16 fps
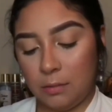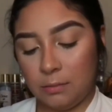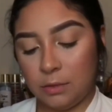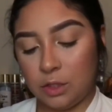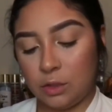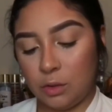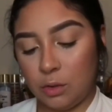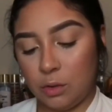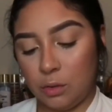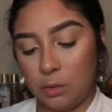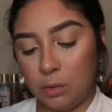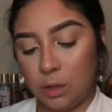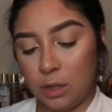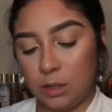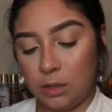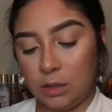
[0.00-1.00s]

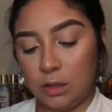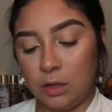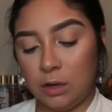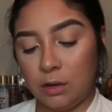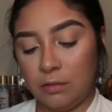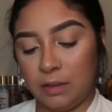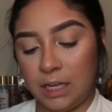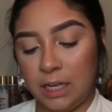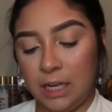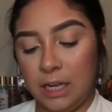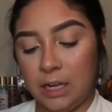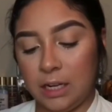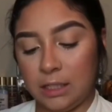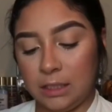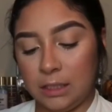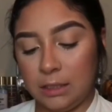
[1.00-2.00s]
So they're already
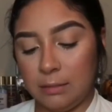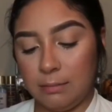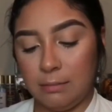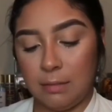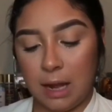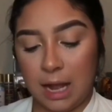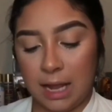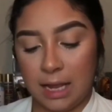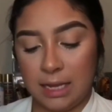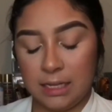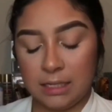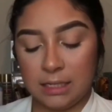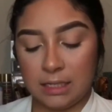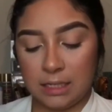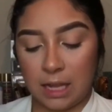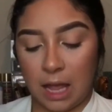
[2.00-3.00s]
cut to my
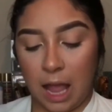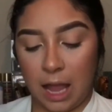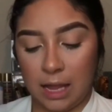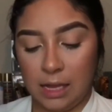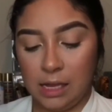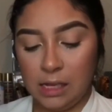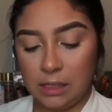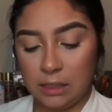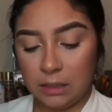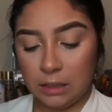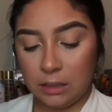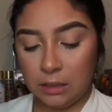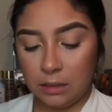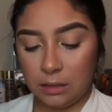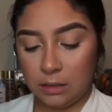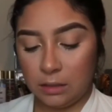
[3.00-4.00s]
size.
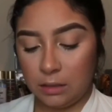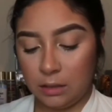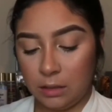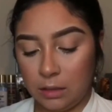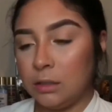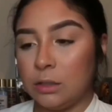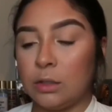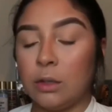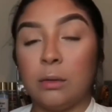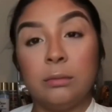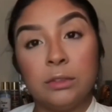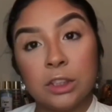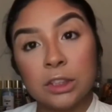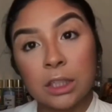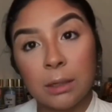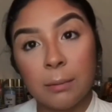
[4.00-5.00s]
So I'm
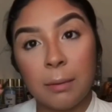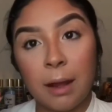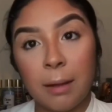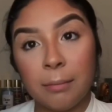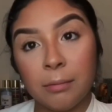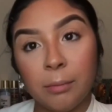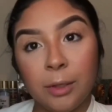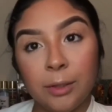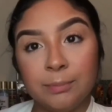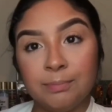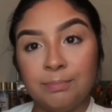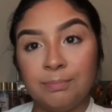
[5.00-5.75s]
just gonna pop them on.